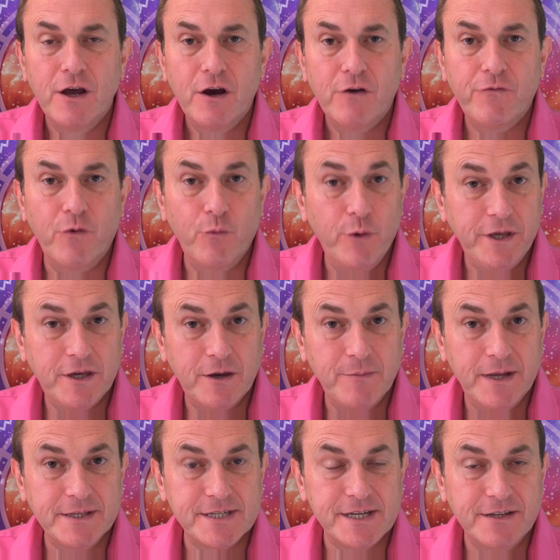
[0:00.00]
for week
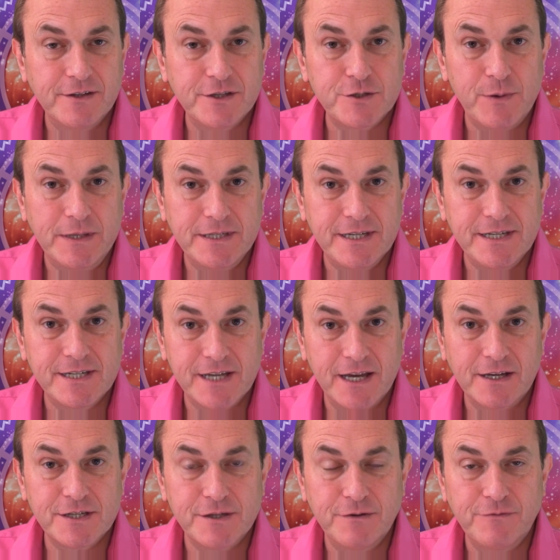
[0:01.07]
commencing the
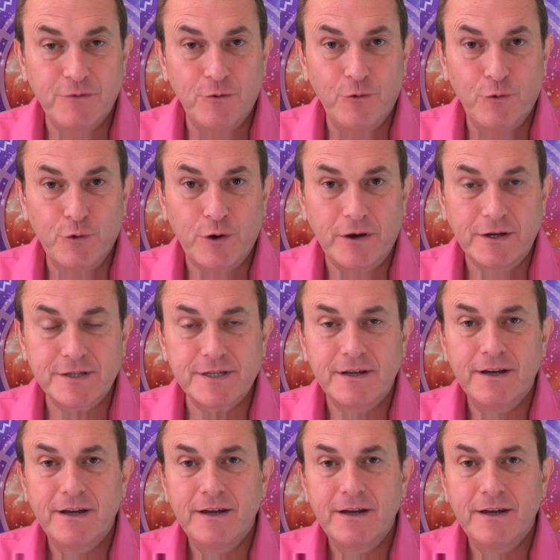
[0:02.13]
26th of August.